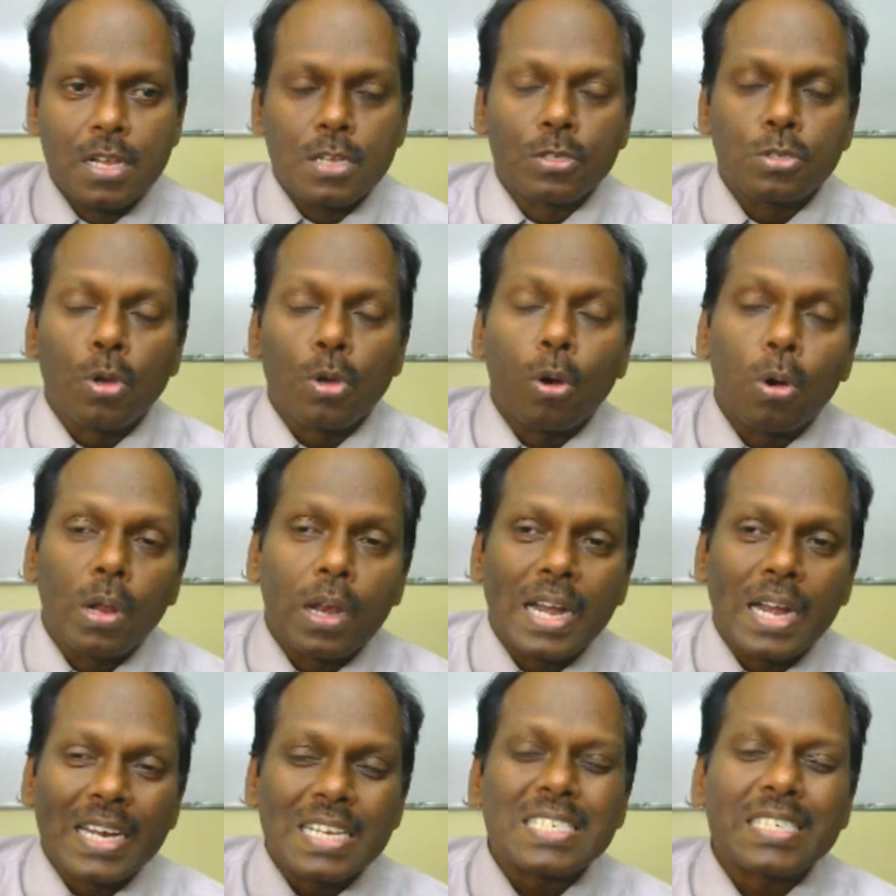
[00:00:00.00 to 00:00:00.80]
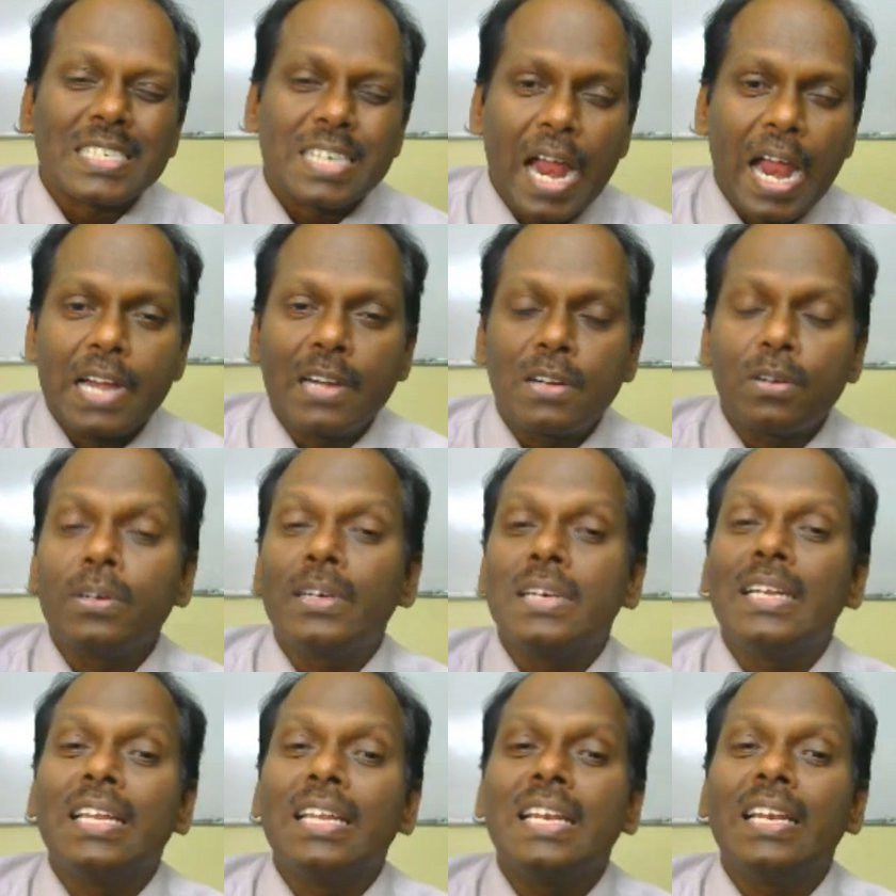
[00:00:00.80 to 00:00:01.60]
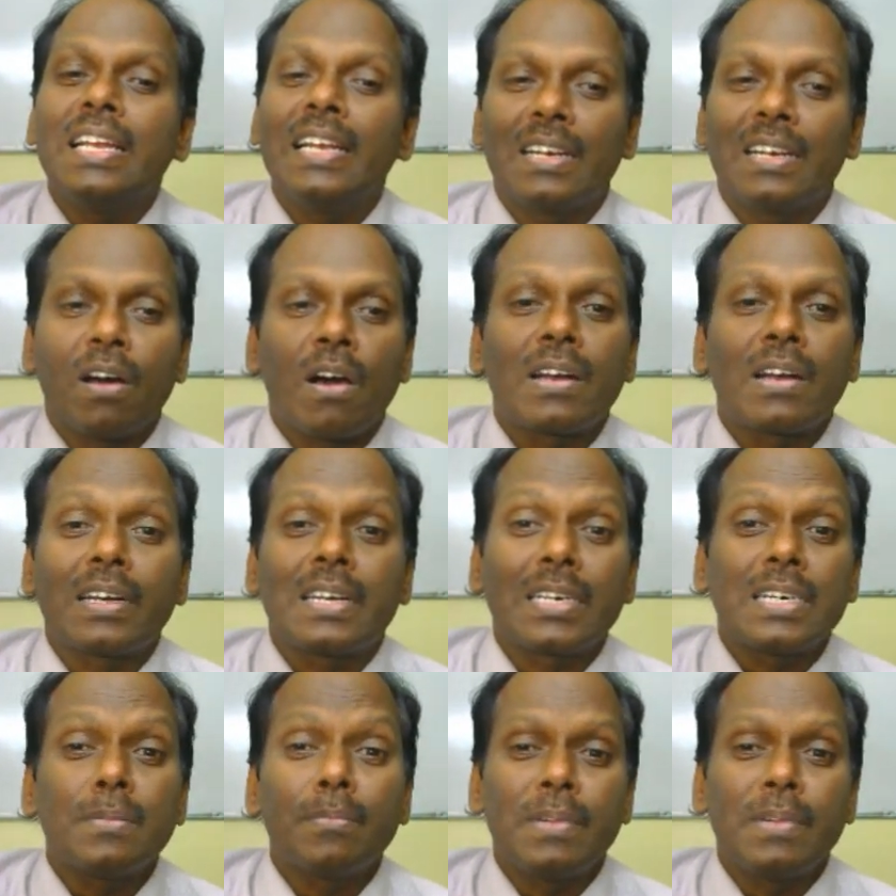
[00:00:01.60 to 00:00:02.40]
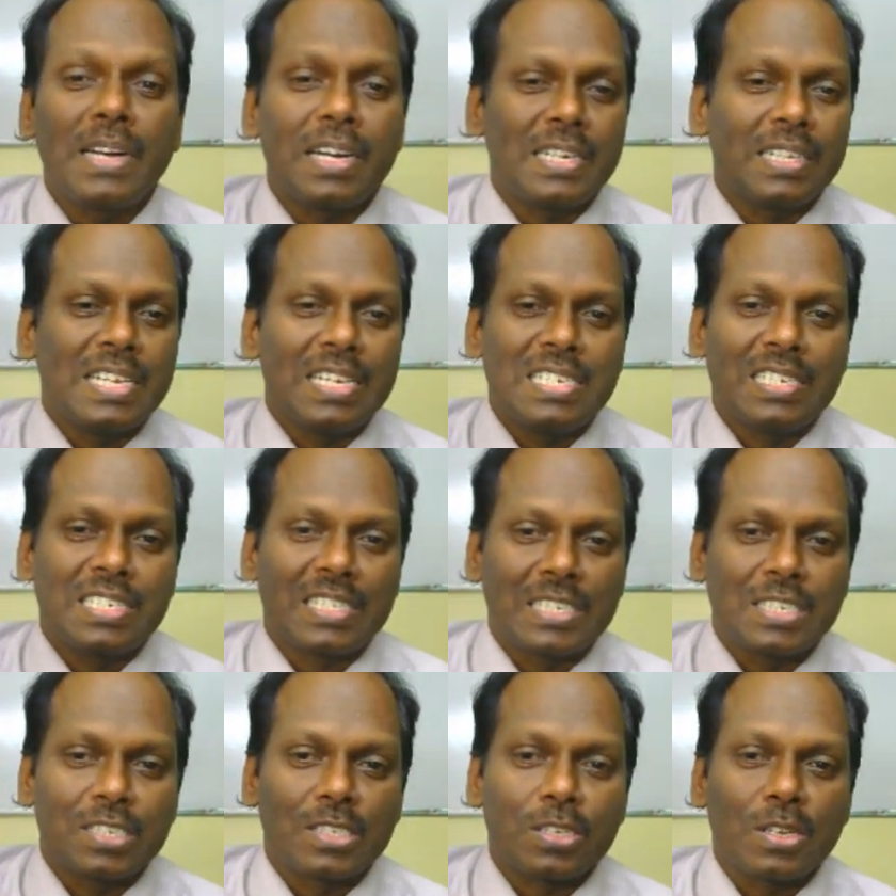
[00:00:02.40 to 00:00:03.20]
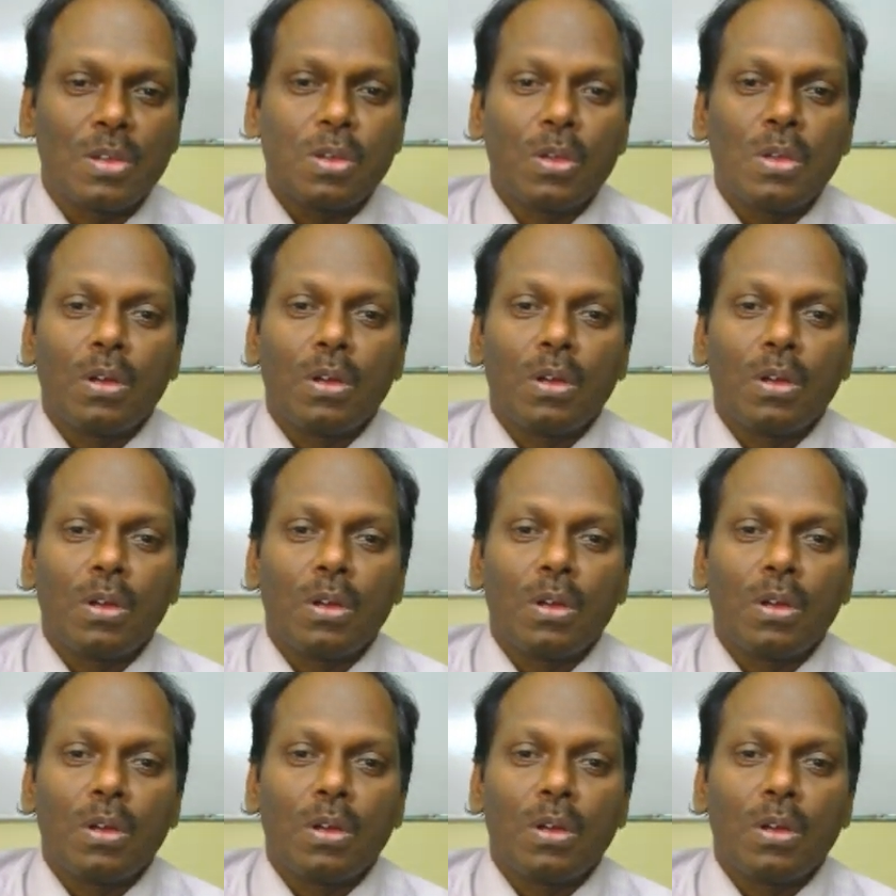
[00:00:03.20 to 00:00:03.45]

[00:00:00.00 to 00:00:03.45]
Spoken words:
So let us try to delete or terminate the instance